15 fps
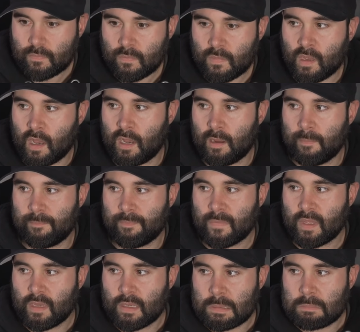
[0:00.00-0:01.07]
You
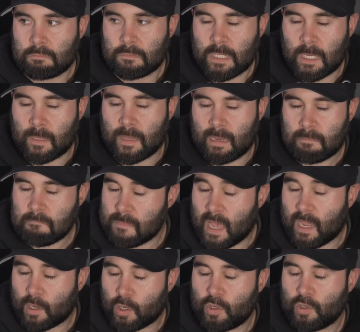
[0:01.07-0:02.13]
know,
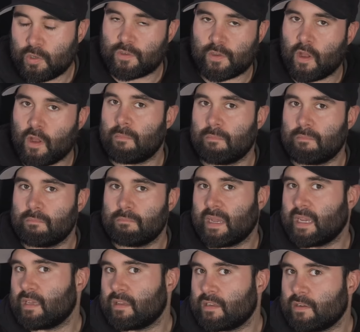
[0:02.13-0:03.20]
that could start
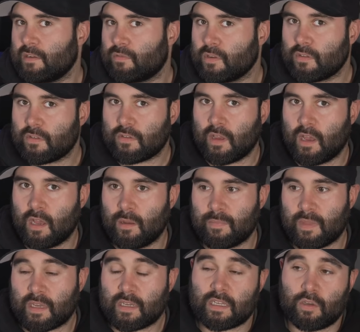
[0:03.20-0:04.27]
making the difference.
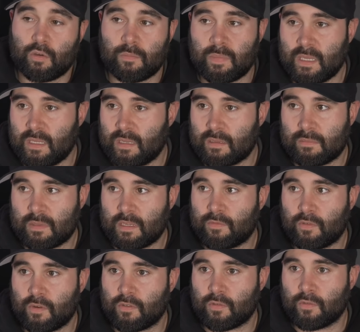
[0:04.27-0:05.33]
That could mean the
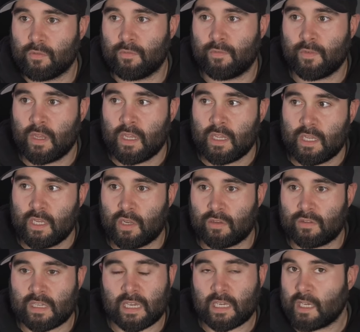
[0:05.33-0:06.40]
difference of, you know,
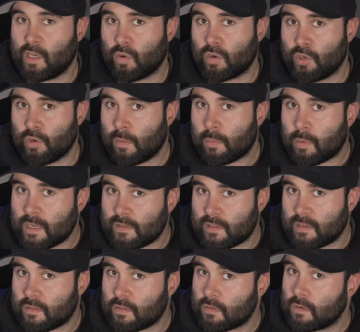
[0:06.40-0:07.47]
taking on a new
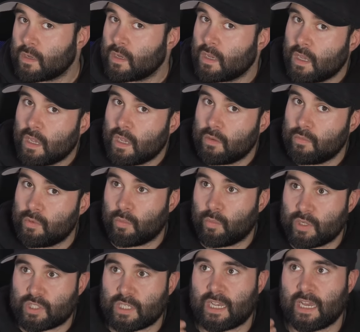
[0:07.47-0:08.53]
apprentice, you know,
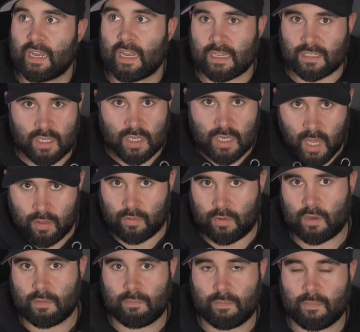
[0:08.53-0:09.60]
which again has
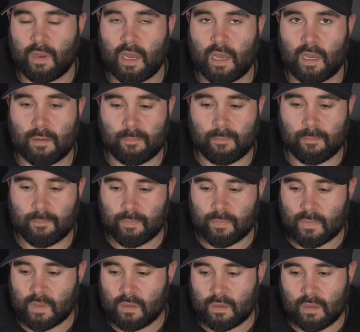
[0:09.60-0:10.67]
another
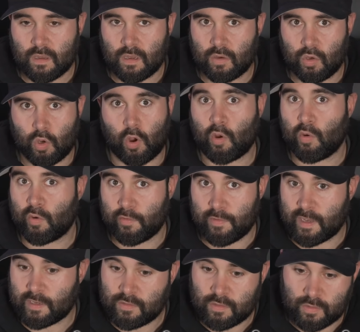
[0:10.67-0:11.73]
knock-on
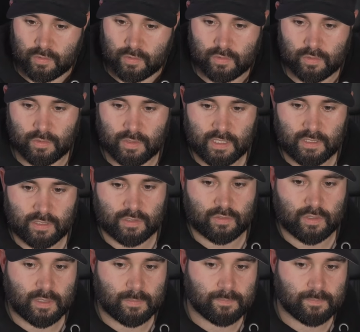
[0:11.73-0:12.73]
effect to the industry.